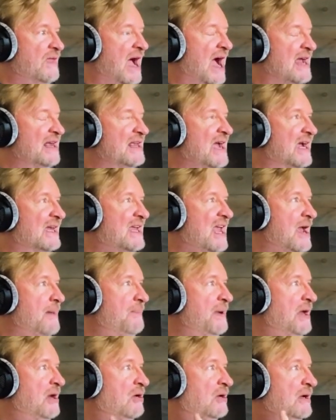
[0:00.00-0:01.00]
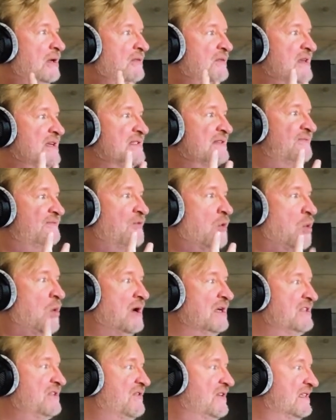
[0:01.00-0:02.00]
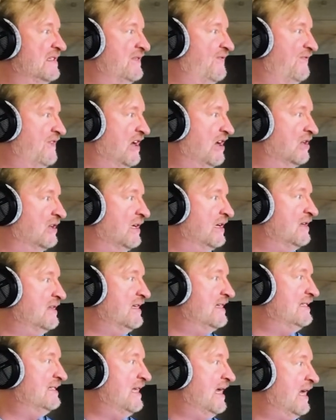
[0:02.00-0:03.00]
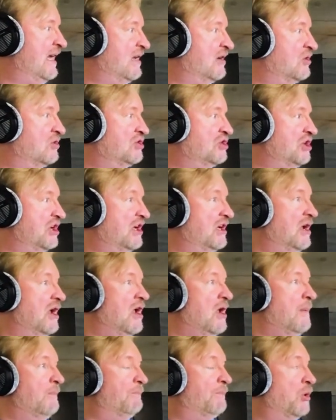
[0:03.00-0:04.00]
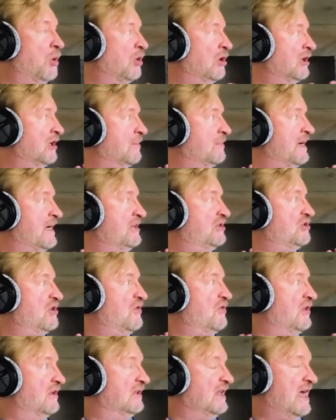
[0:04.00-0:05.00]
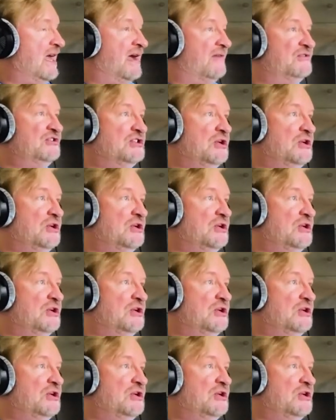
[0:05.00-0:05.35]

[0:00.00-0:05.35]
I kept hearing this voice, this feeling, this energy pulling me to the left.